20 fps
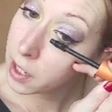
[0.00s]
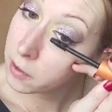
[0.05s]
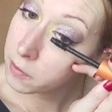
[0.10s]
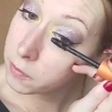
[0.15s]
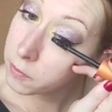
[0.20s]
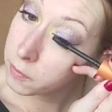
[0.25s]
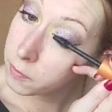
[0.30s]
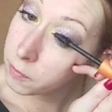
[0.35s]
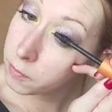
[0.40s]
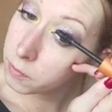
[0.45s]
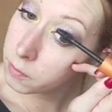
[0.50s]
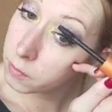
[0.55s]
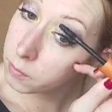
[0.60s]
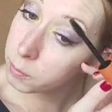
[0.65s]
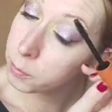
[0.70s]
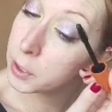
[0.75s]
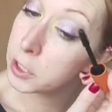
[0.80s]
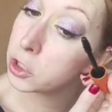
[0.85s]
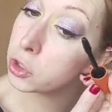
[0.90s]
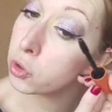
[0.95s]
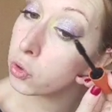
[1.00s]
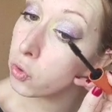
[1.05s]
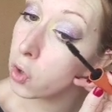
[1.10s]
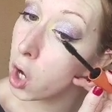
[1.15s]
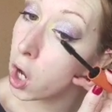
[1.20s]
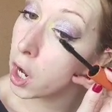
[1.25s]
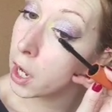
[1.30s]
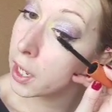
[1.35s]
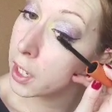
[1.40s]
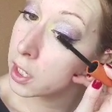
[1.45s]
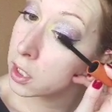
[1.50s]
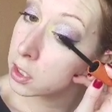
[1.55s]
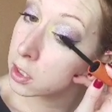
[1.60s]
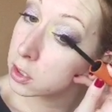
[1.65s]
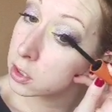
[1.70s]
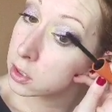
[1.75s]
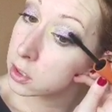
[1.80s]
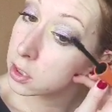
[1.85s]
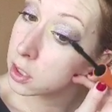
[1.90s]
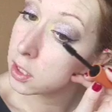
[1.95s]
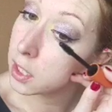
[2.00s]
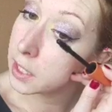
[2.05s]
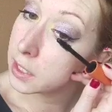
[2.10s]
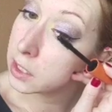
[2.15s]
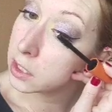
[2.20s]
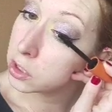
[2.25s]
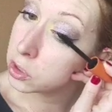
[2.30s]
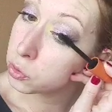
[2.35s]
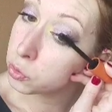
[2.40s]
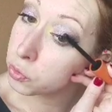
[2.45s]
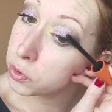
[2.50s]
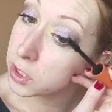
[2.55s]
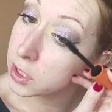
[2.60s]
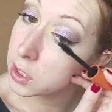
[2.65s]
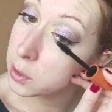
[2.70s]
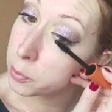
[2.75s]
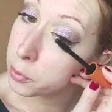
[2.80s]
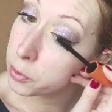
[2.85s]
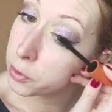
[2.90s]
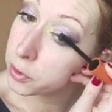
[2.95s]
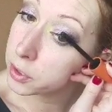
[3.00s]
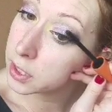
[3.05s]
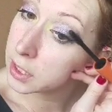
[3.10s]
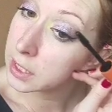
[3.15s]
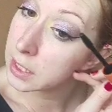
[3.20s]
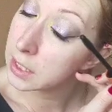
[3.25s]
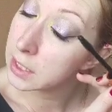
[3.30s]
but I've been drawn to like these really